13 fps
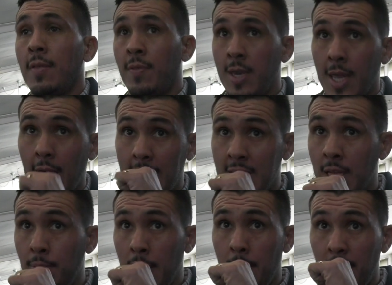then yeah, it's
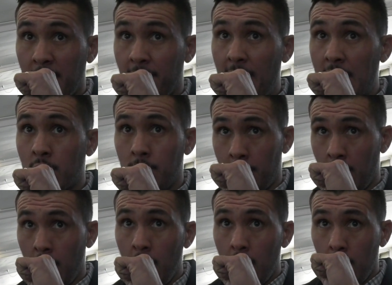gonna play a big factor in
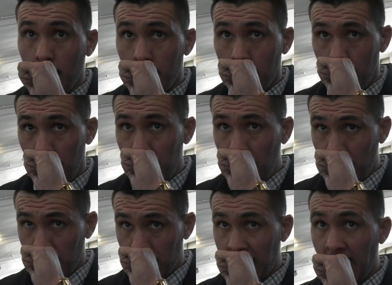me
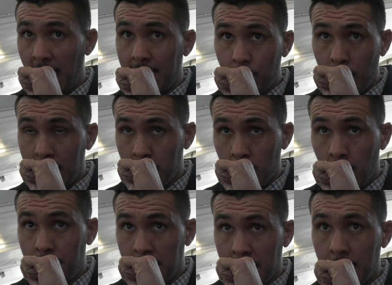the night
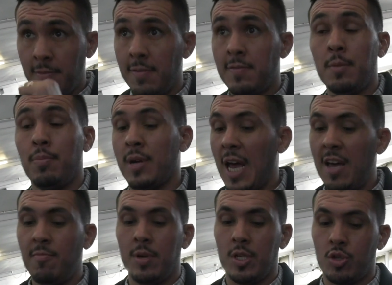of December 15th. But
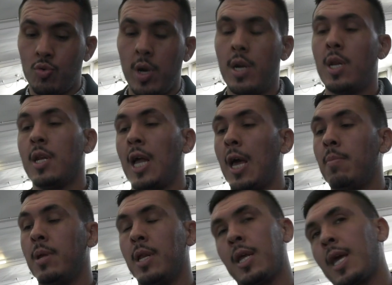I've been training, I've
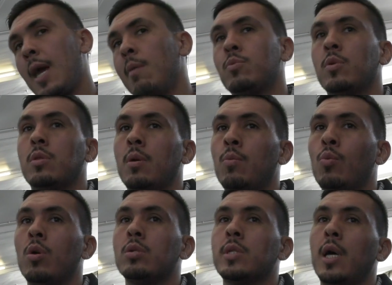been in camps with
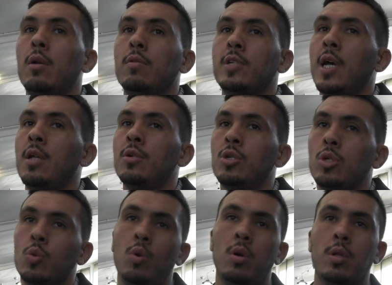world title
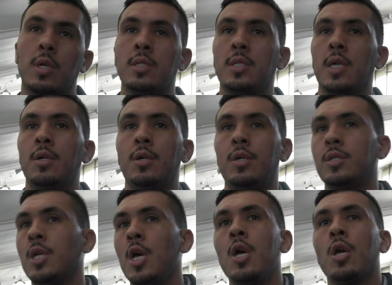challengers, world
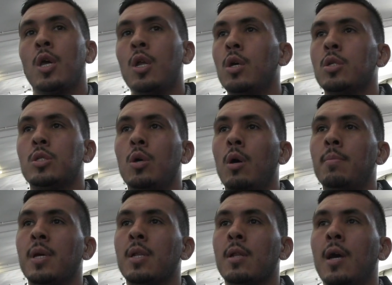contenders, you know, so I
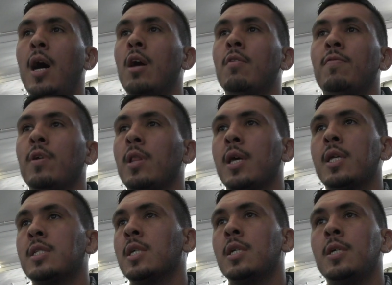mean, I don't feel like
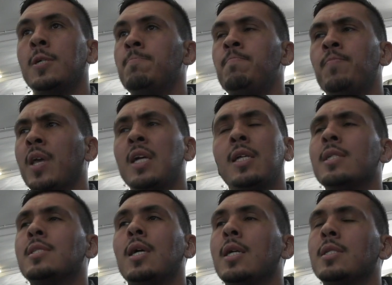it's
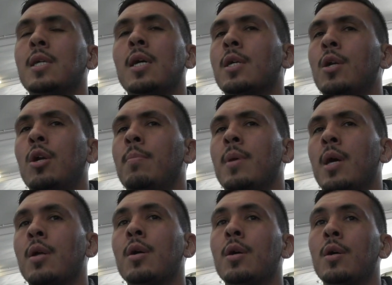not gonna hurt me
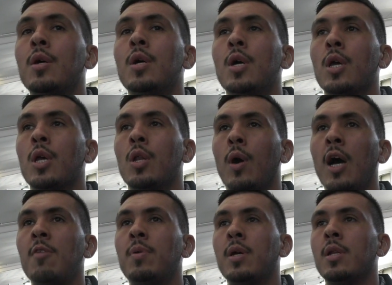at all. You know,
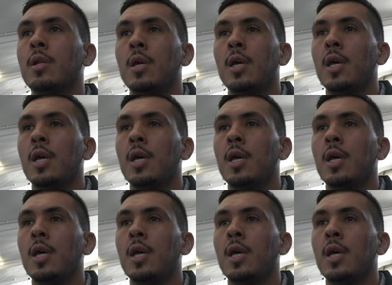I've been